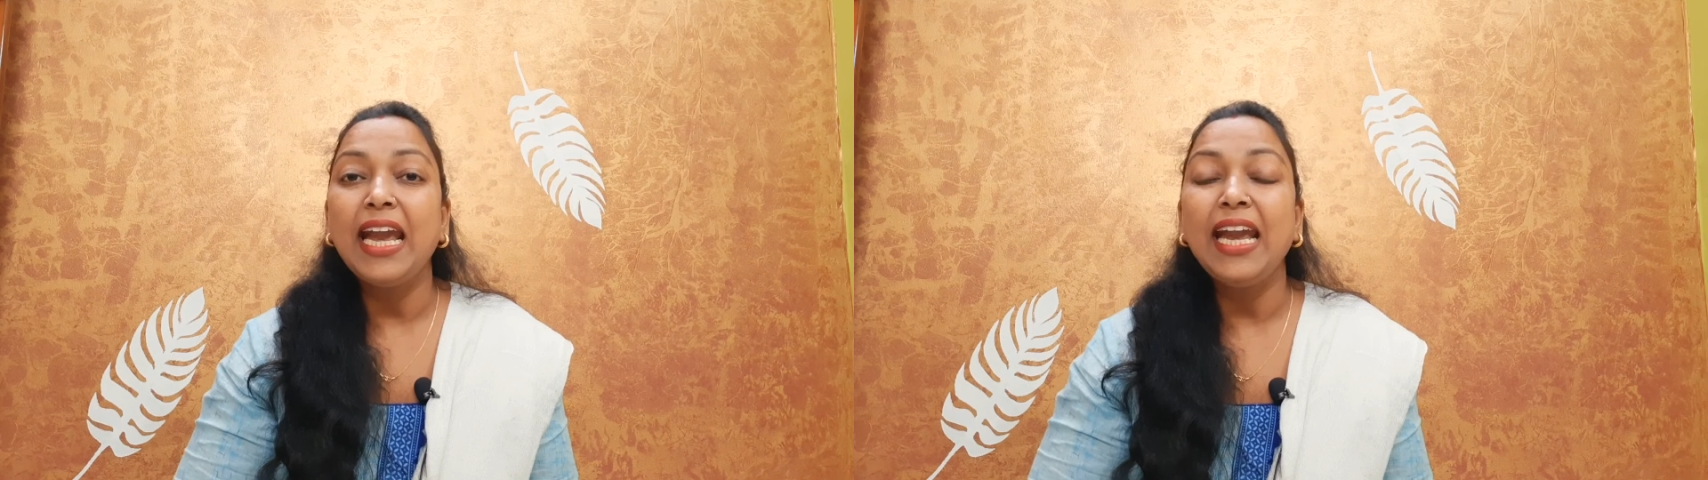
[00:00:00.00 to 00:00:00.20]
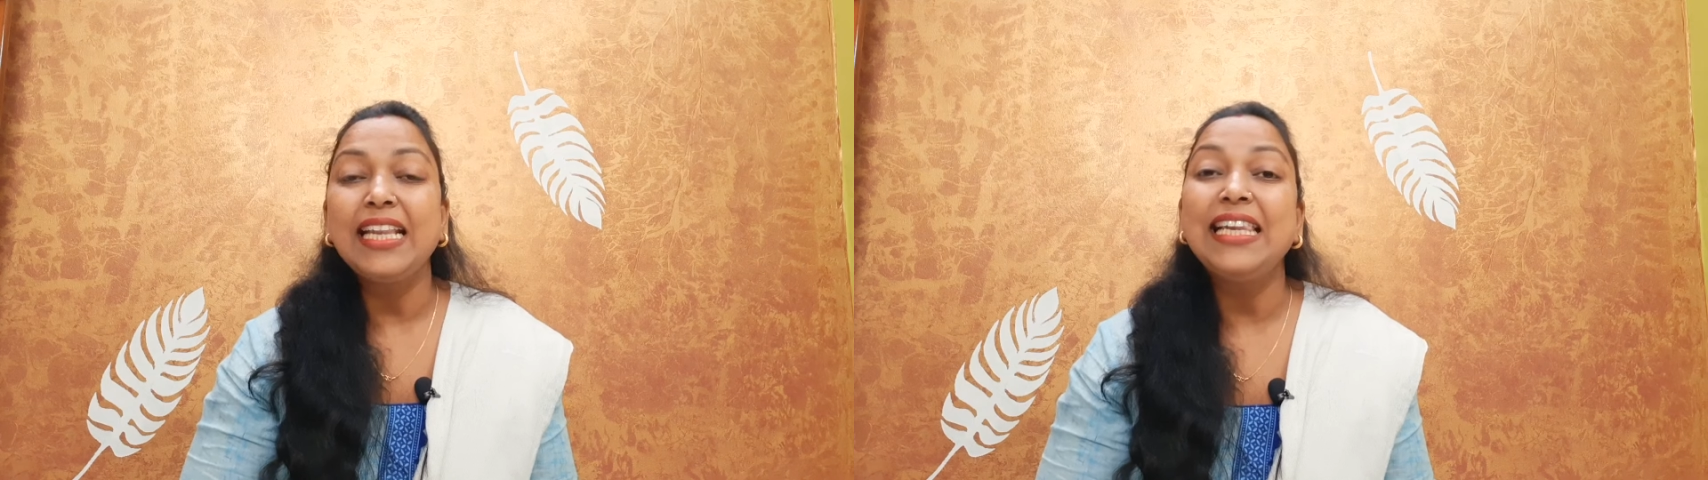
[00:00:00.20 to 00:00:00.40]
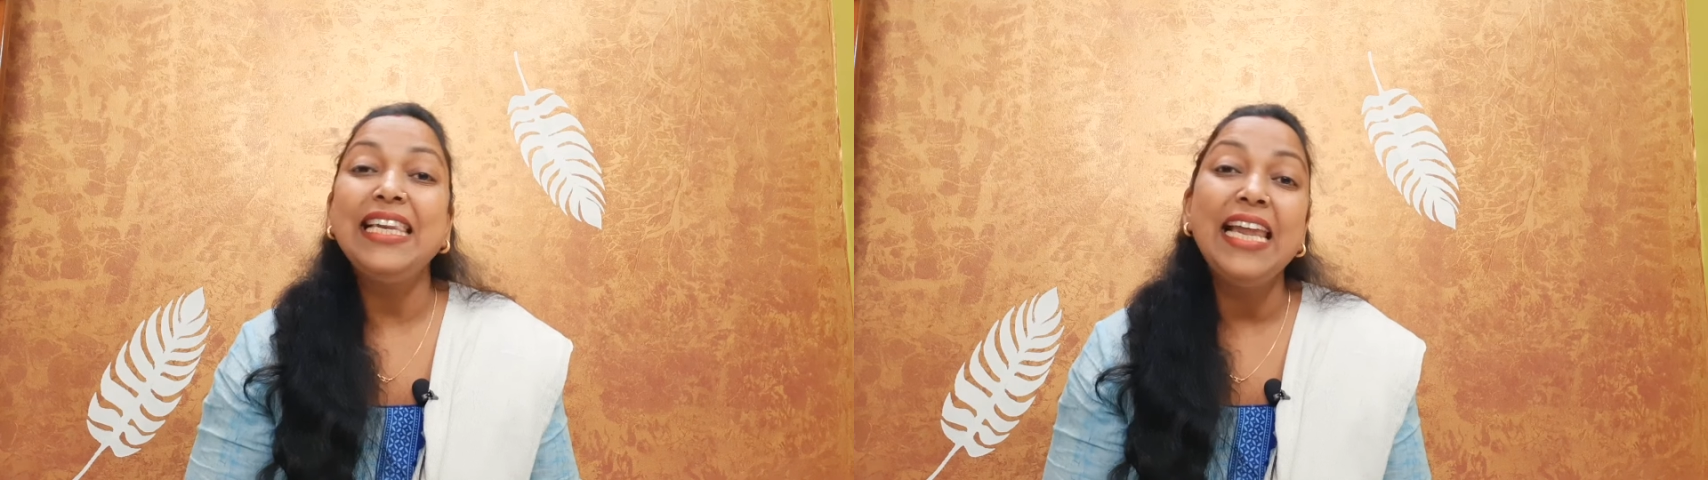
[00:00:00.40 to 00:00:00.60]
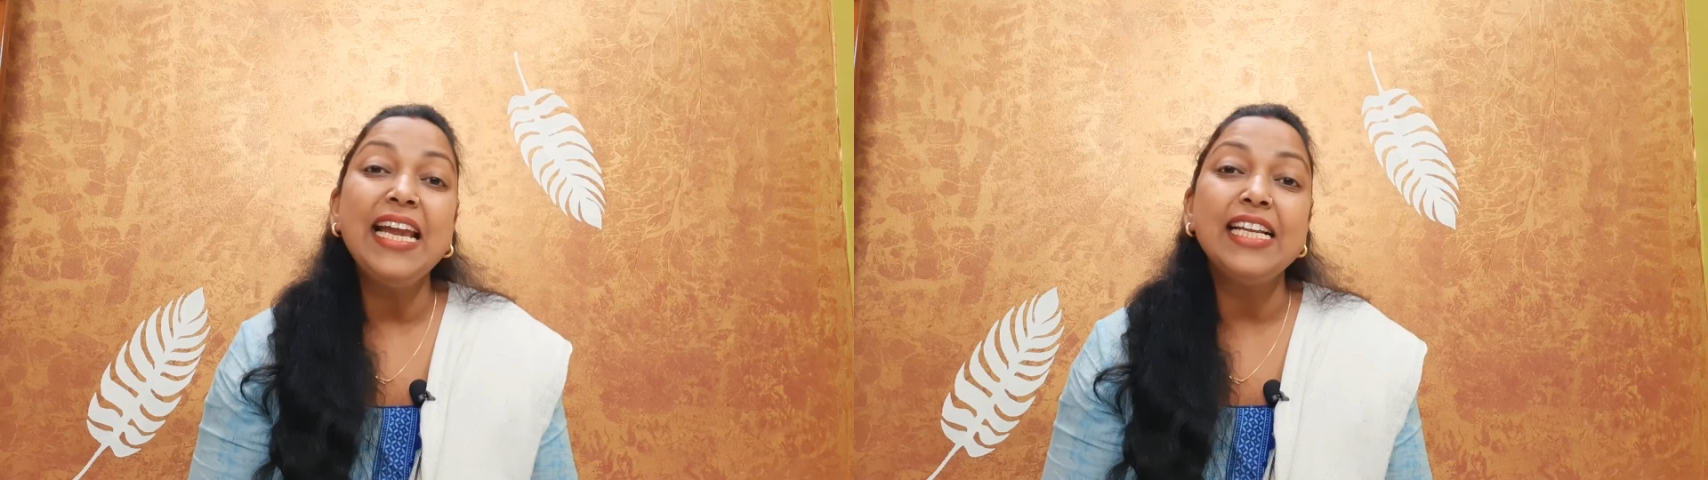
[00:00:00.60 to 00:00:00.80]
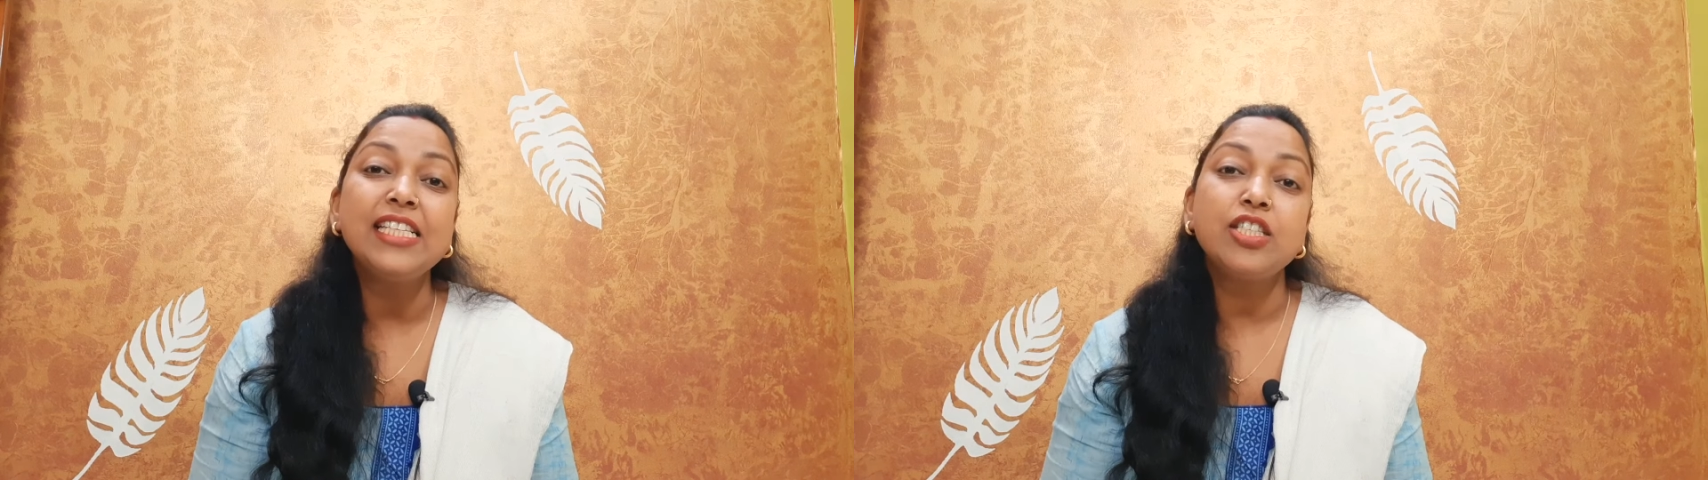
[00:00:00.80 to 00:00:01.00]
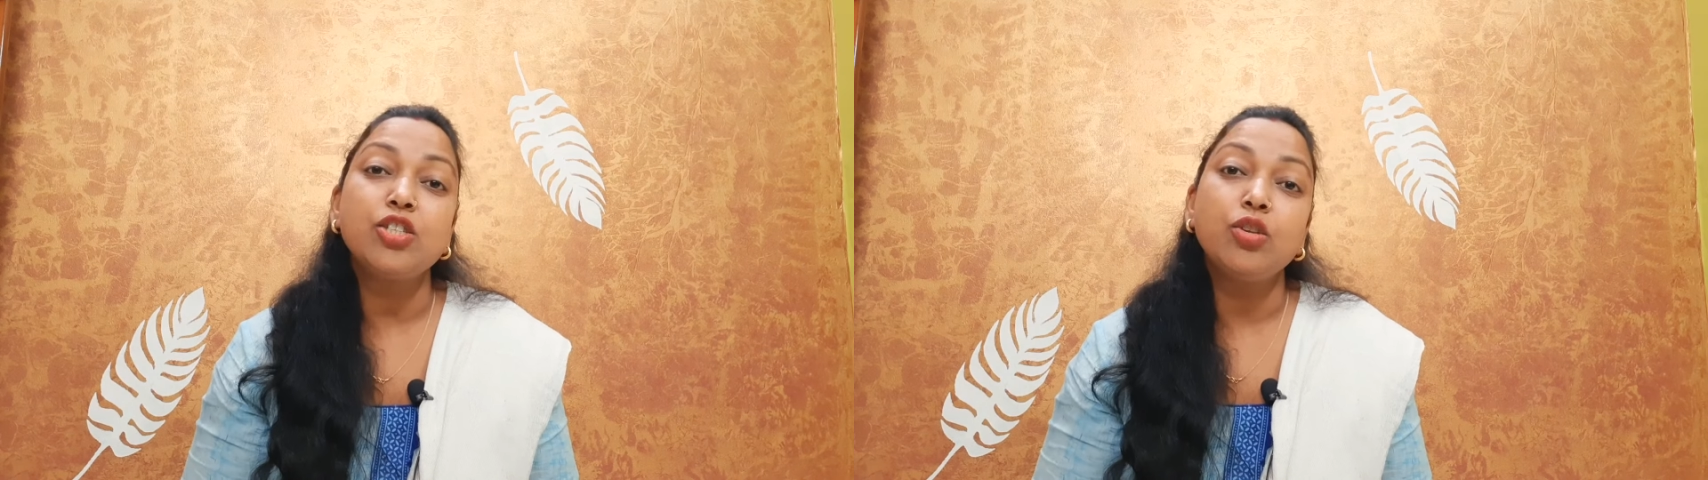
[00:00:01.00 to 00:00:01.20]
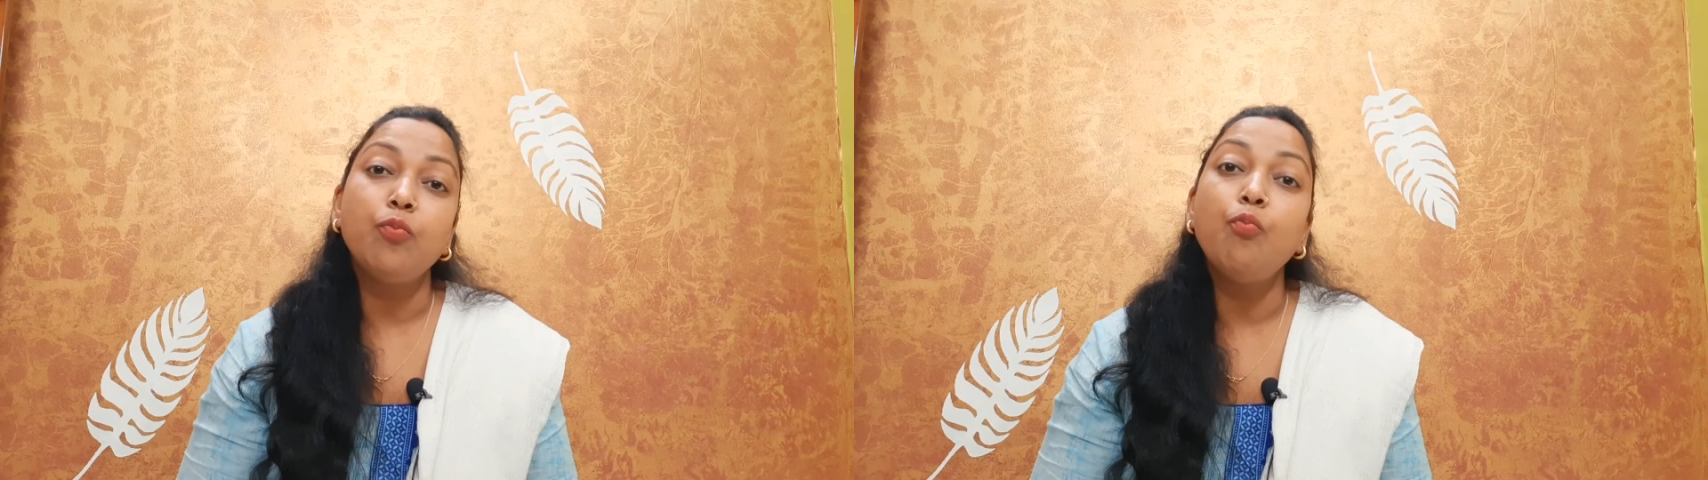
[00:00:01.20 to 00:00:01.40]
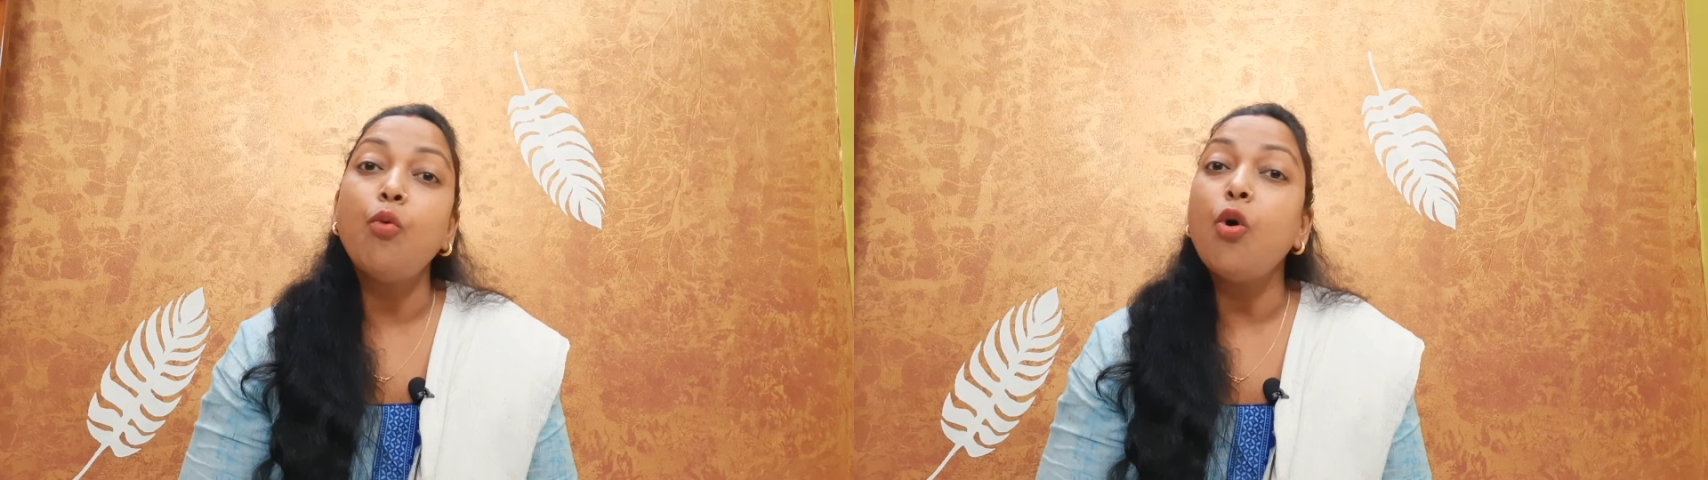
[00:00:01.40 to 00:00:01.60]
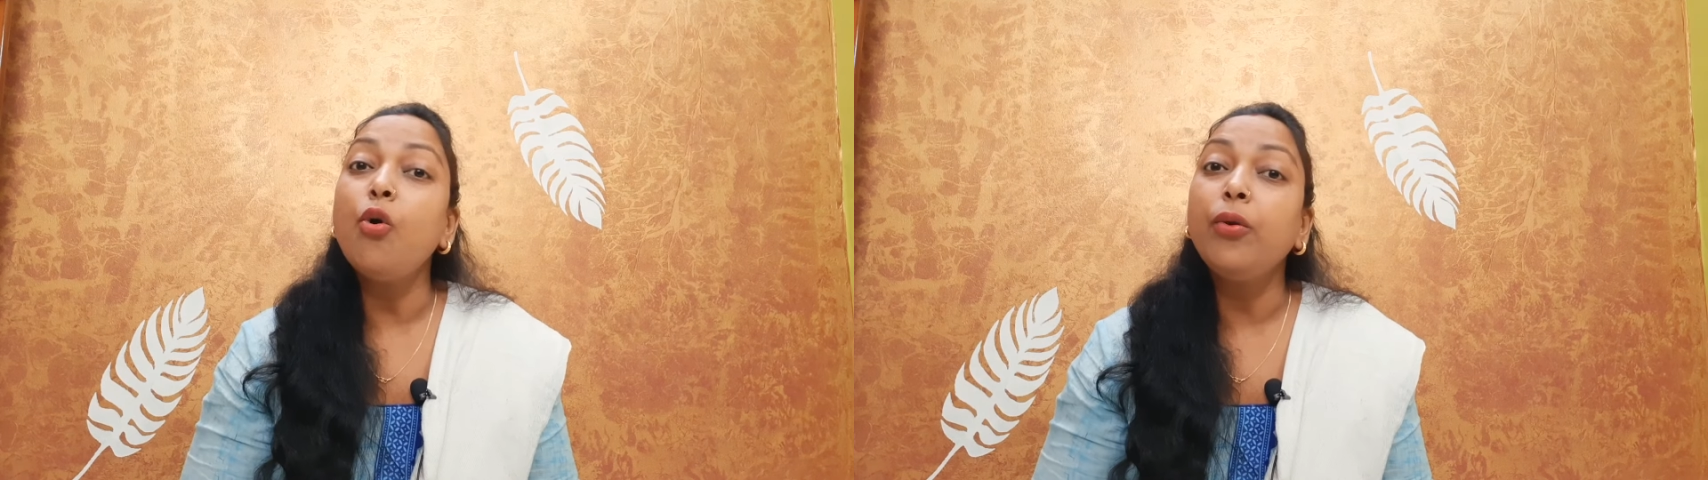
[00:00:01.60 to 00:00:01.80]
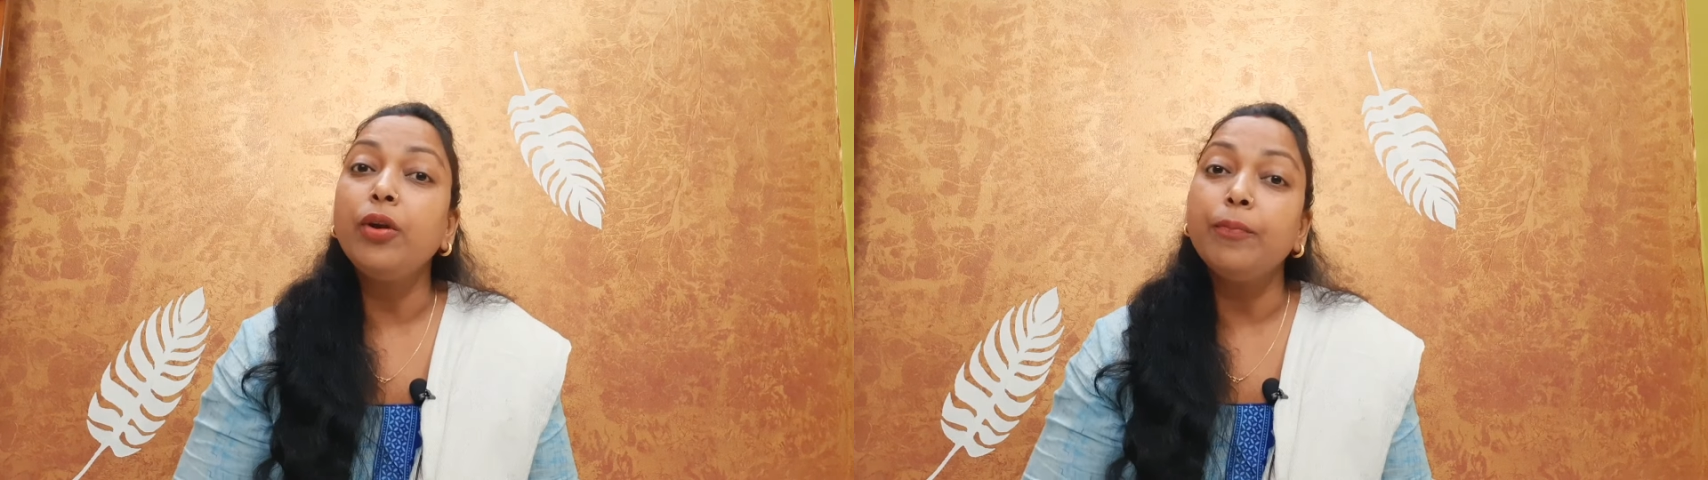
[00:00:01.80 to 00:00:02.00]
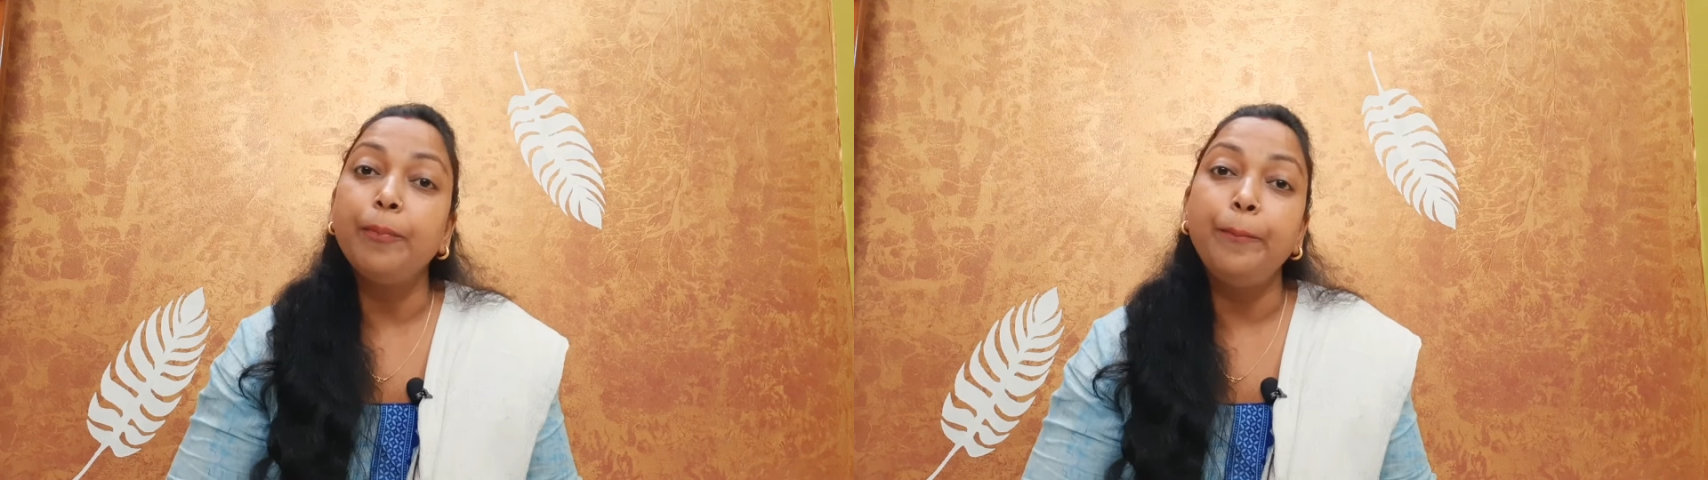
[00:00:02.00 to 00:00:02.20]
it leads more